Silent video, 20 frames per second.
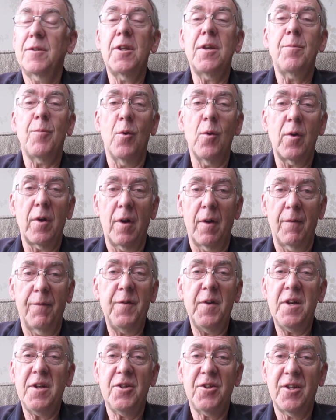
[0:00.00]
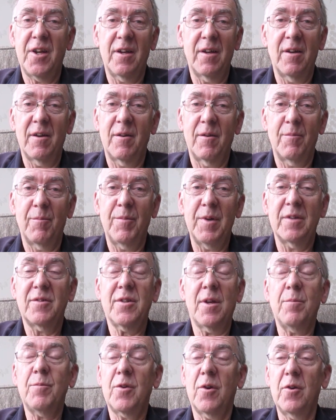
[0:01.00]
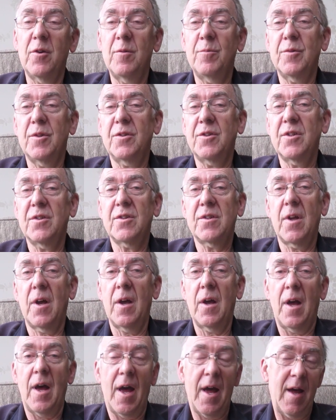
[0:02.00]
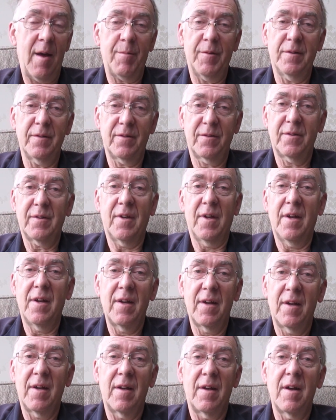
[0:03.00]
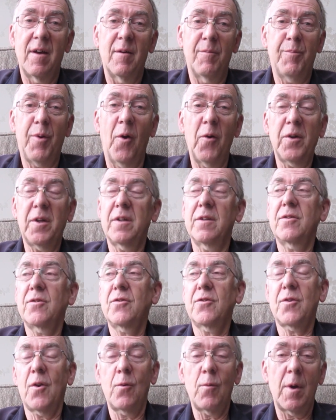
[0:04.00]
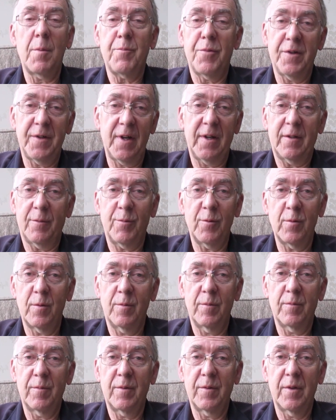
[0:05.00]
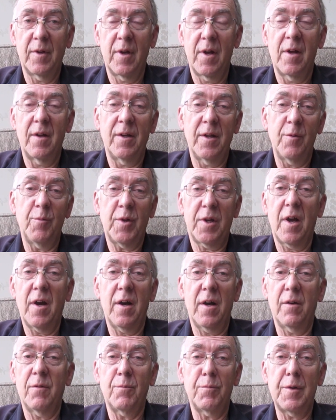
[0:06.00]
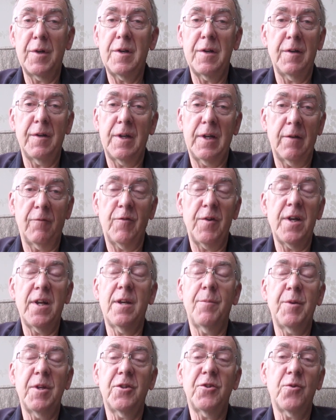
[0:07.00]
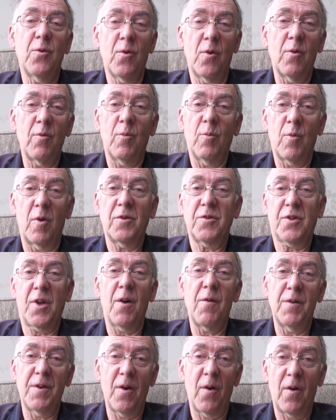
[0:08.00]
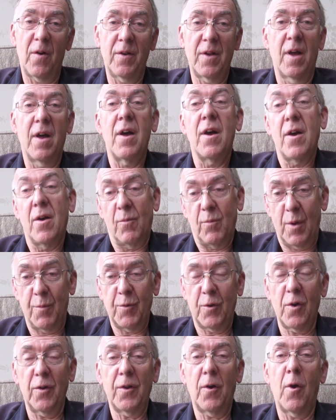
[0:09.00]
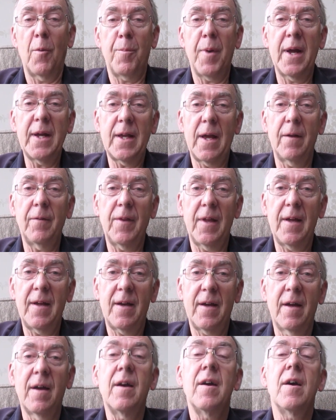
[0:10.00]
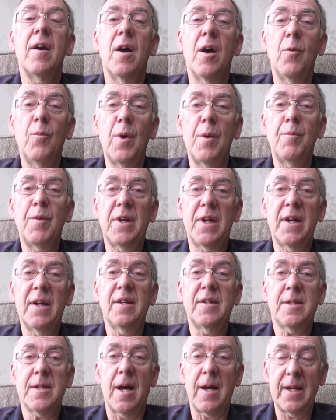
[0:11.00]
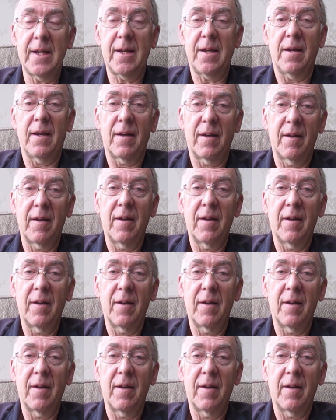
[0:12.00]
deep hook a fish, but sometimes it just happens. The pike is so unpredictable. Now we can't really be sure what's going on when we've got our bait out there and when we get a take.